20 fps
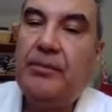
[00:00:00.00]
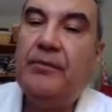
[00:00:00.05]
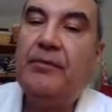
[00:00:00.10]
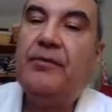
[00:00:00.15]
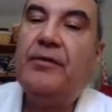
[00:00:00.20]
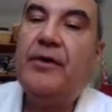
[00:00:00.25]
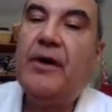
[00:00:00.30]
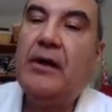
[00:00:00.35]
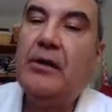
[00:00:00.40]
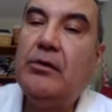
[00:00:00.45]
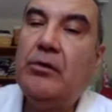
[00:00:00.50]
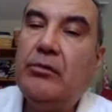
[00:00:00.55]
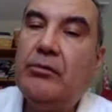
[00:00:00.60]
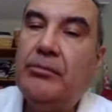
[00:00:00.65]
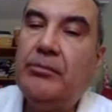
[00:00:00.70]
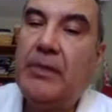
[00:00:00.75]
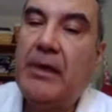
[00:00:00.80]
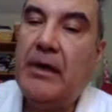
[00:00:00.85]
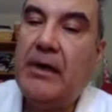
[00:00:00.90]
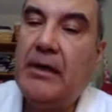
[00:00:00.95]
followed
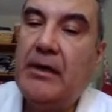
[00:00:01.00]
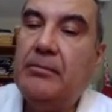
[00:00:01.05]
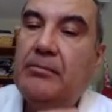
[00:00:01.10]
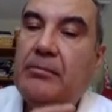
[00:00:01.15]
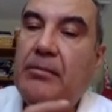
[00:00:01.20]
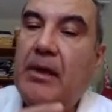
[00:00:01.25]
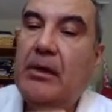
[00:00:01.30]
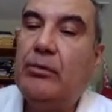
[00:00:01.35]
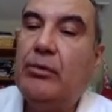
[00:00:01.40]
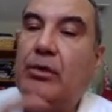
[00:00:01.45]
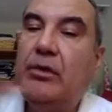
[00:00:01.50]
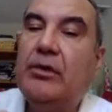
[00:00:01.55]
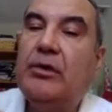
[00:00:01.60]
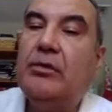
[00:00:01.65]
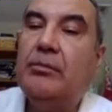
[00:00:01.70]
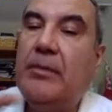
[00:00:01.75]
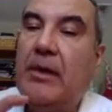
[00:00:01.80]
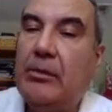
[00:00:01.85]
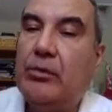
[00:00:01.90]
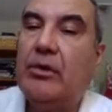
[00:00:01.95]
by memory to
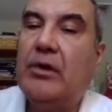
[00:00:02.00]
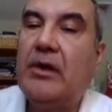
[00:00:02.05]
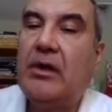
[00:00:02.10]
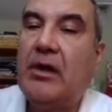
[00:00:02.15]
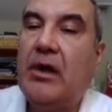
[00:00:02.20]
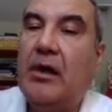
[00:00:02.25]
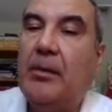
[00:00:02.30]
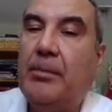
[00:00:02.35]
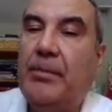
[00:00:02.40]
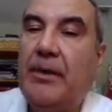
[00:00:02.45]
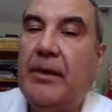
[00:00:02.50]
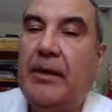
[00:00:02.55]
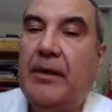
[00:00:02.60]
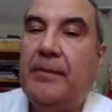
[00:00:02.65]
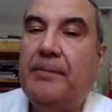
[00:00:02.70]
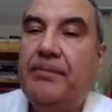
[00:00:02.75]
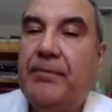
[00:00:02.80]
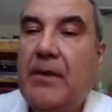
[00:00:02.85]
memory copy.